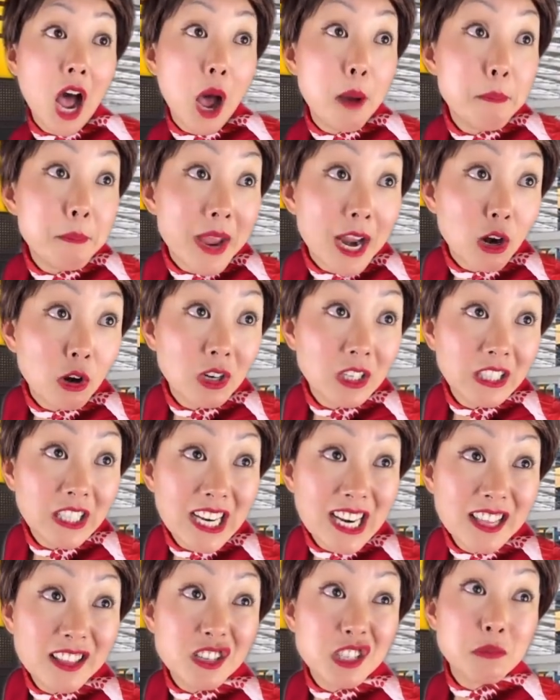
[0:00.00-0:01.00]

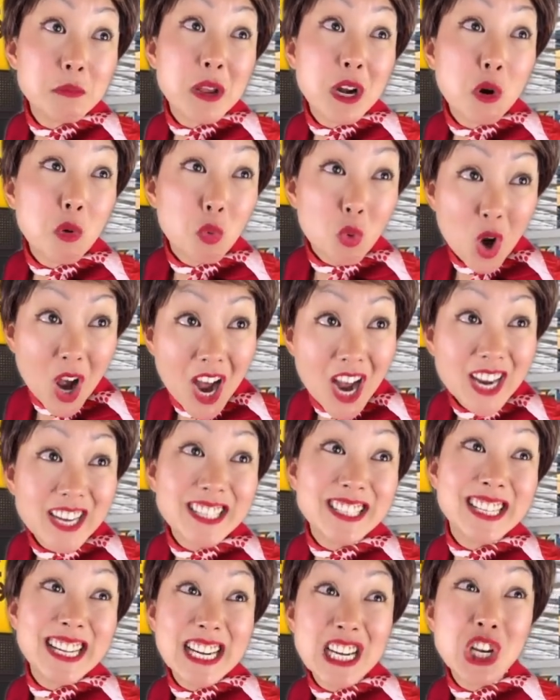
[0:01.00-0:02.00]
apparently there's been a
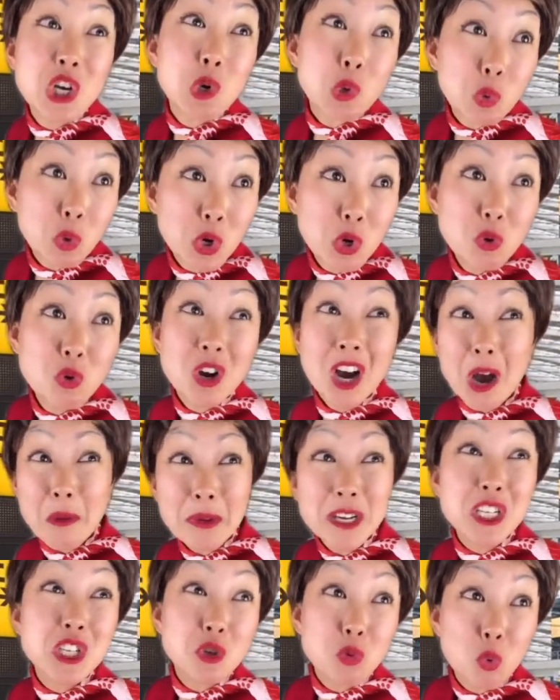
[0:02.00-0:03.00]
rise in crew
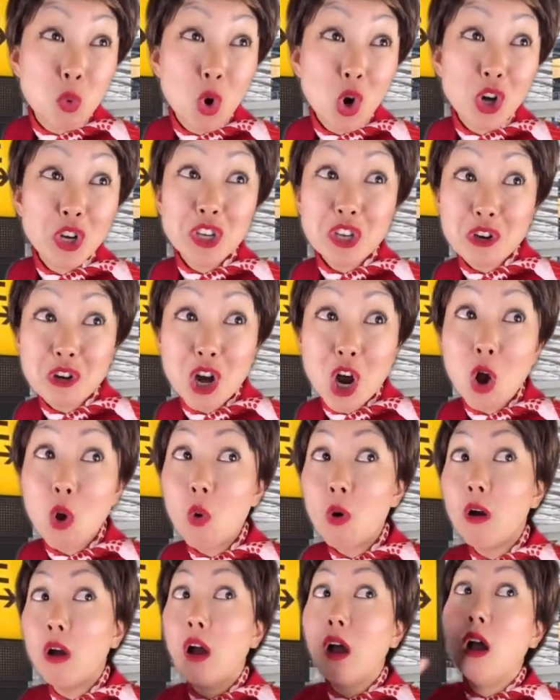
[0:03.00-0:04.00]
coming to work, you
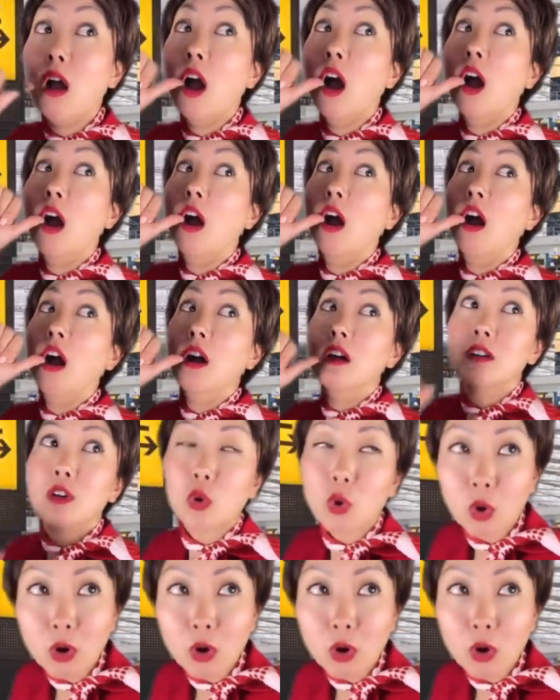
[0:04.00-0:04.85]
know.